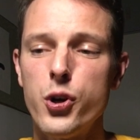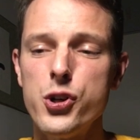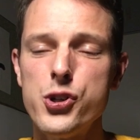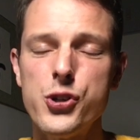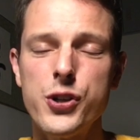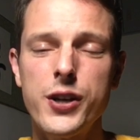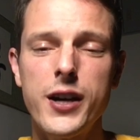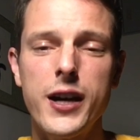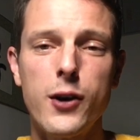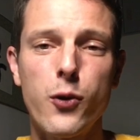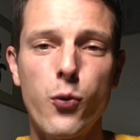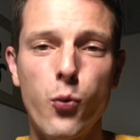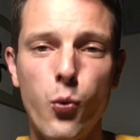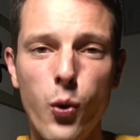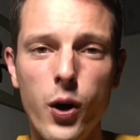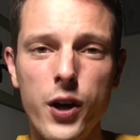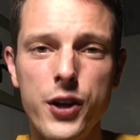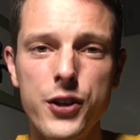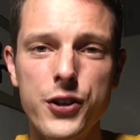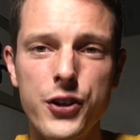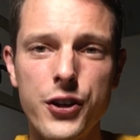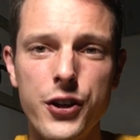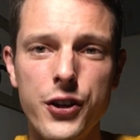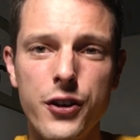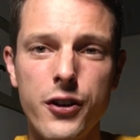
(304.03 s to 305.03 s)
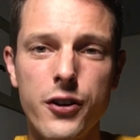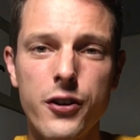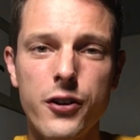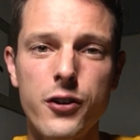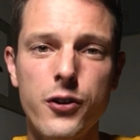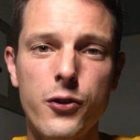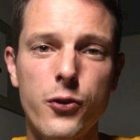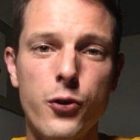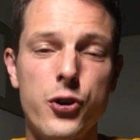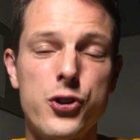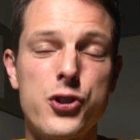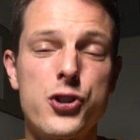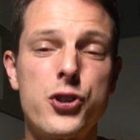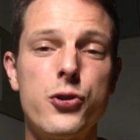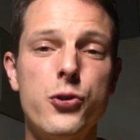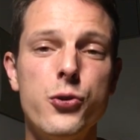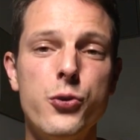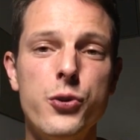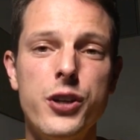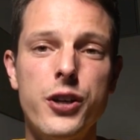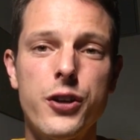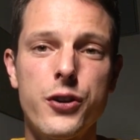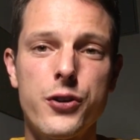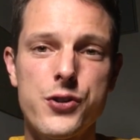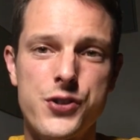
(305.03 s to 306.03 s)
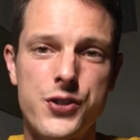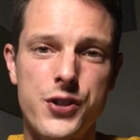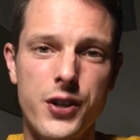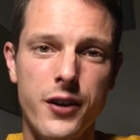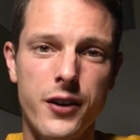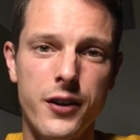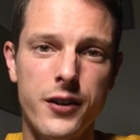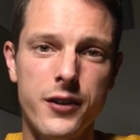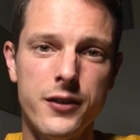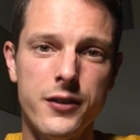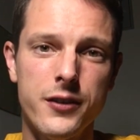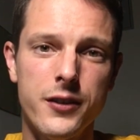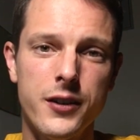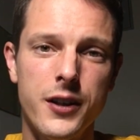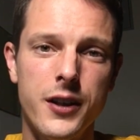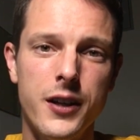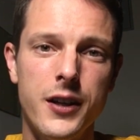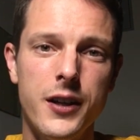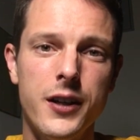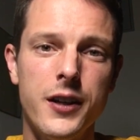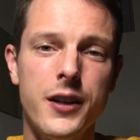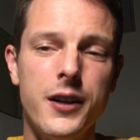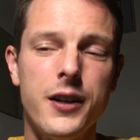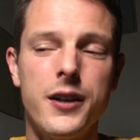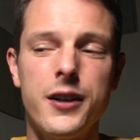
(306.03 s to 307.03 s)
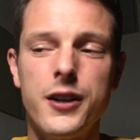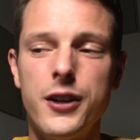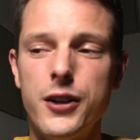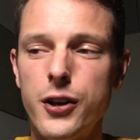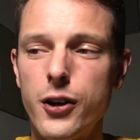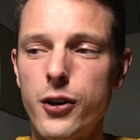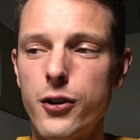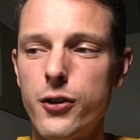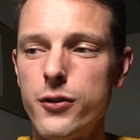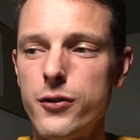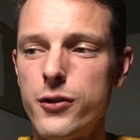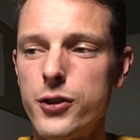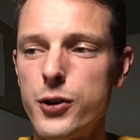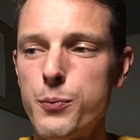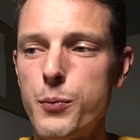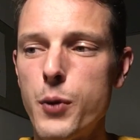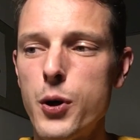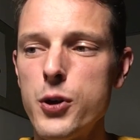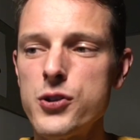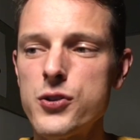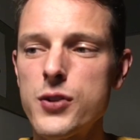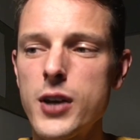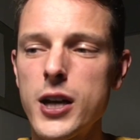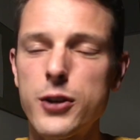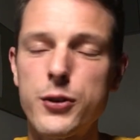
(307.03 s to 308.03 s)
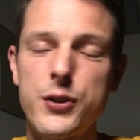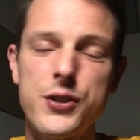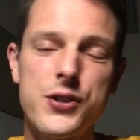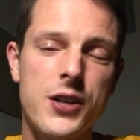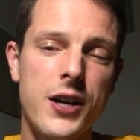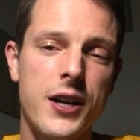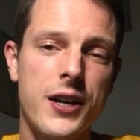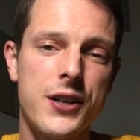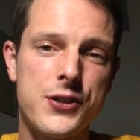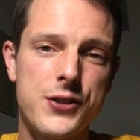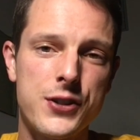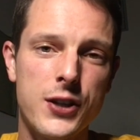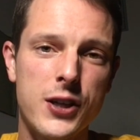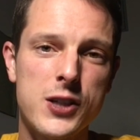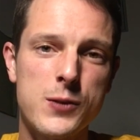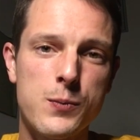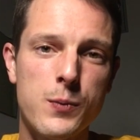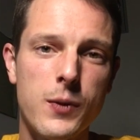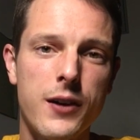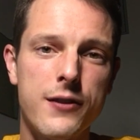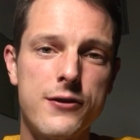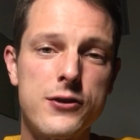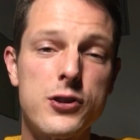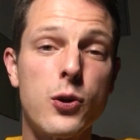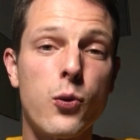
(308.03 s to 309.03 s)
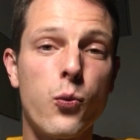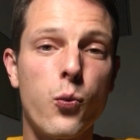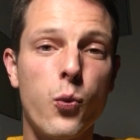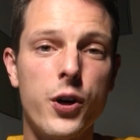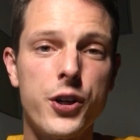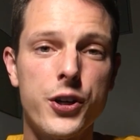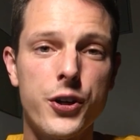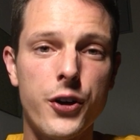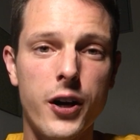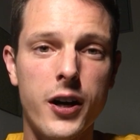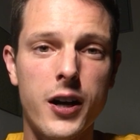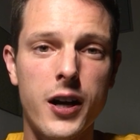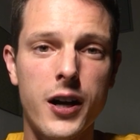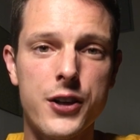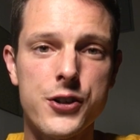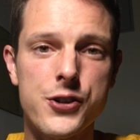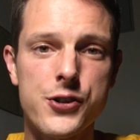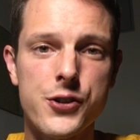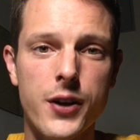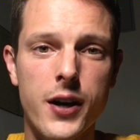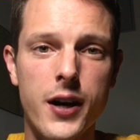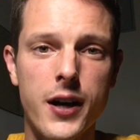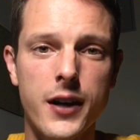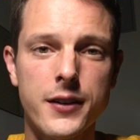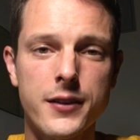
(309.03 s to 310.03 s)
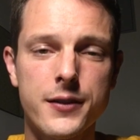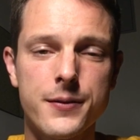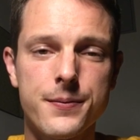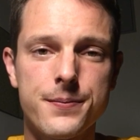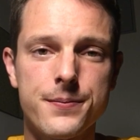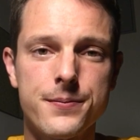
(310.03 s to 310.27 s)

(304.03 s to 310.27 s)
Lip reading: once you get 1 year or 2 years done, you know, you most likely sign a 6 month to a 1 year contract.